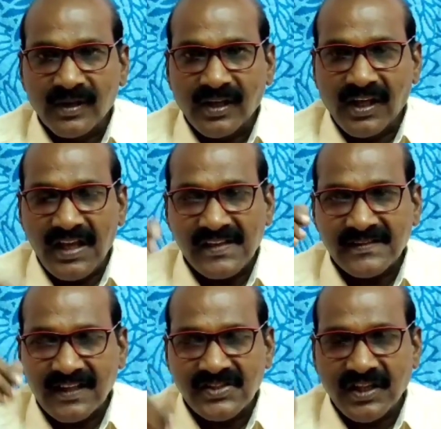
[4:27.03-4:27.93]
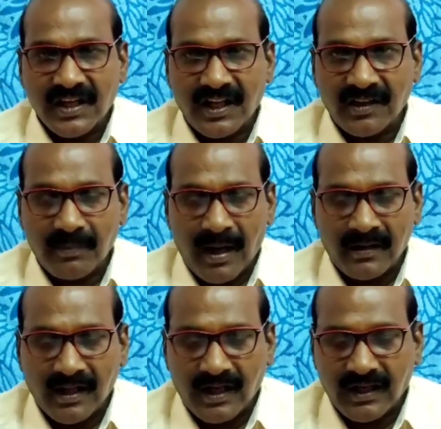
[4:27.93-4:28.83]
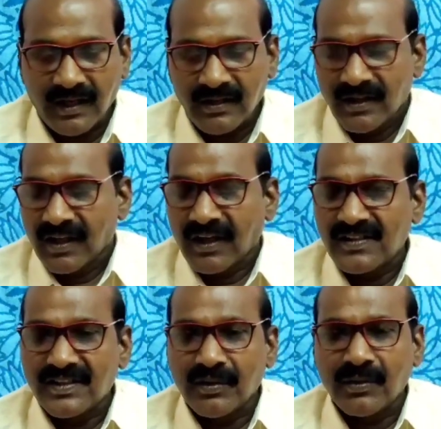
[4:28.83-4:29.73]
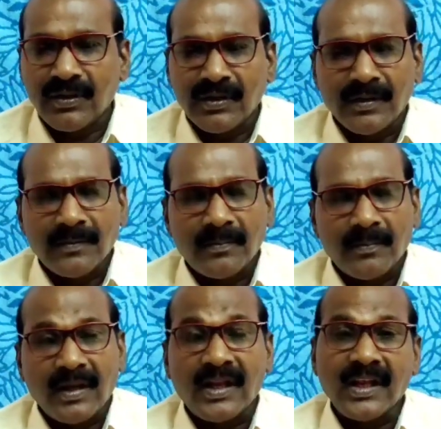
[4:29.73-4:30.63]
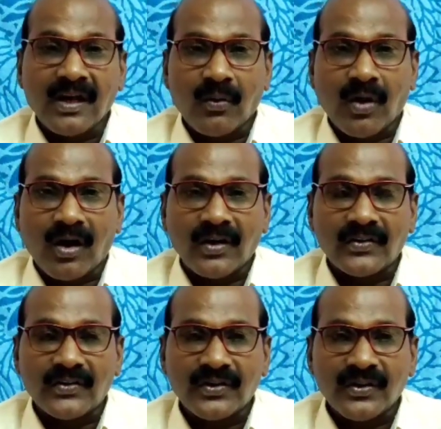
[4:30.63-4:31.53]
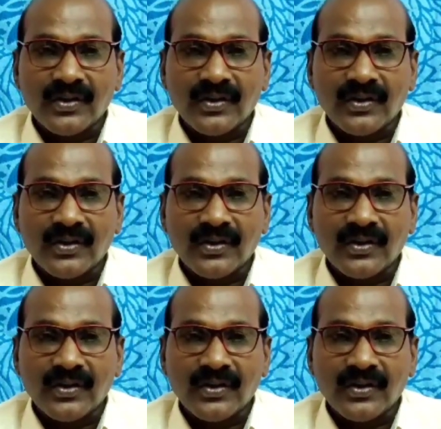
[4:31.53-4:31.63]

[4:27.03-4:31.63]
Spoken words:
He is such a great man that received many awards.